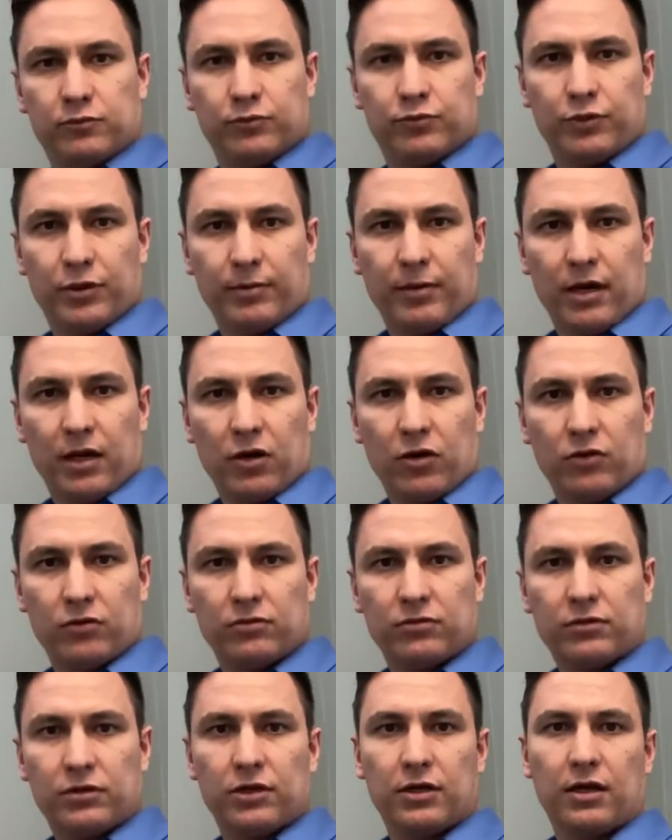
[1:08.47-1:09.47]
Primero,
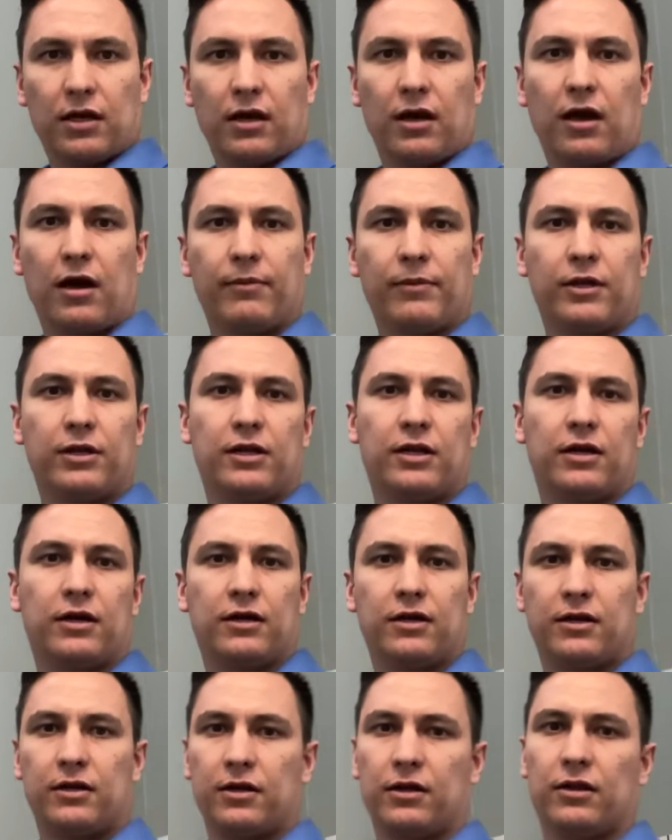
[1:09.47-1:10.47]
you're going to come in here and
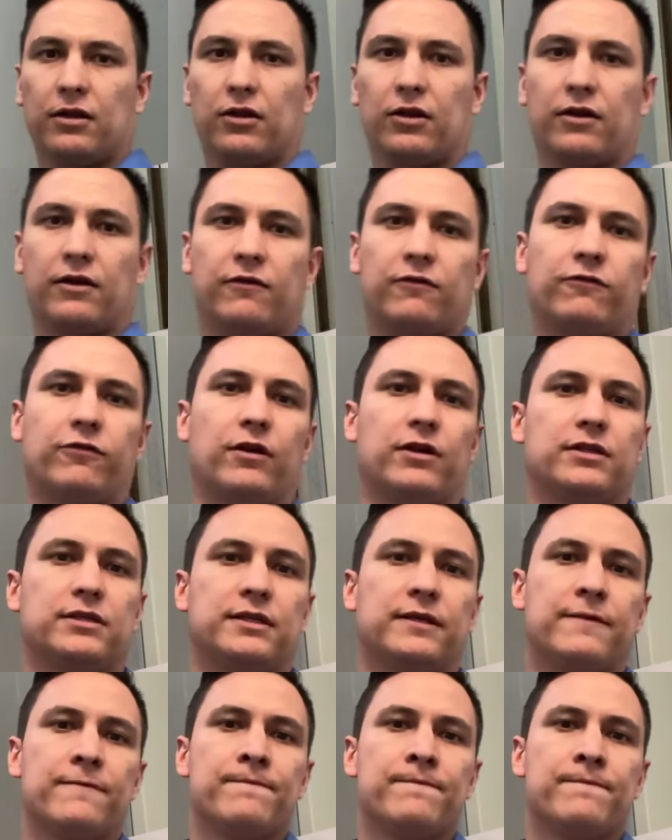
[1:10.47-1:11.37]
you're going to look in front.